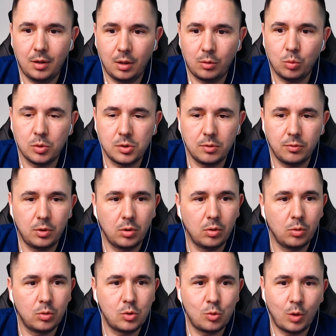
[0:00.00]
that was a very
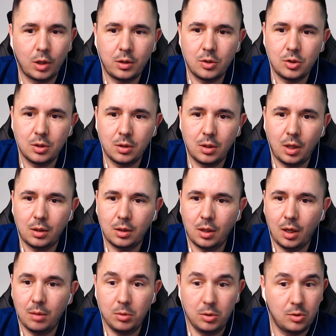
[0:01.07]
good strategy at that time.